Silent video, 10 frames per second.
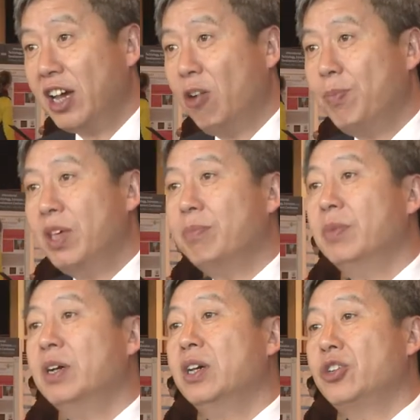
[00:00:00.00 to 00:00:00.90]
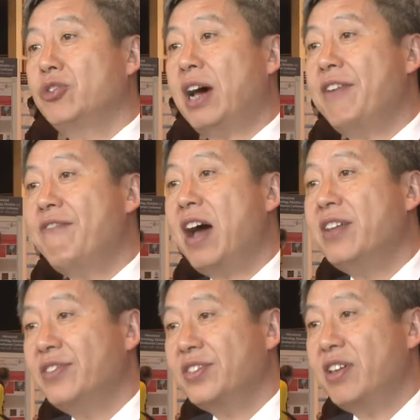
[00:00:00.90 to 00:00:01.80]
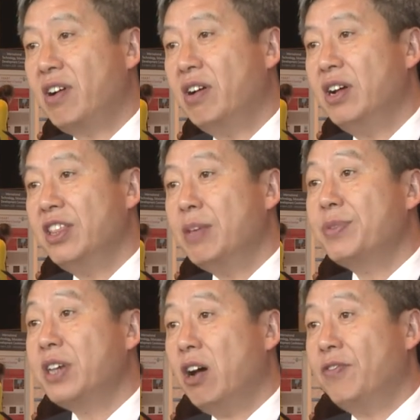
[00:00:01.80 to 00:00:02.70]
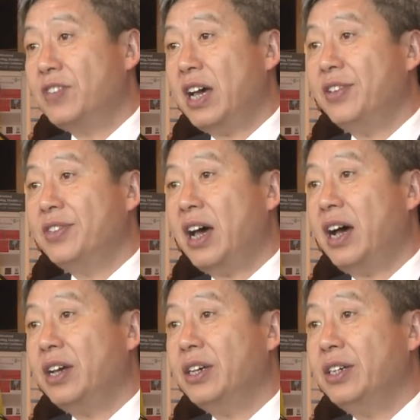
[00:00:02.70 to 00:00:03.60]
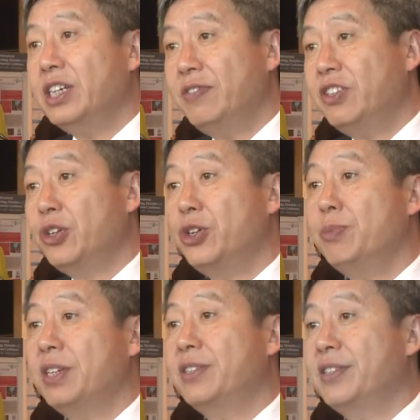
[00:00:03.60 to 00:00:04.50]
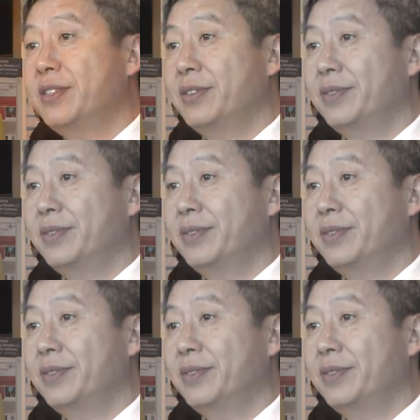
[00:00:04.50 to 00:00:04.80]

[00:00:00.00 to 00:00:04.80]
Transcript: Help them to advance themselves as individual humans.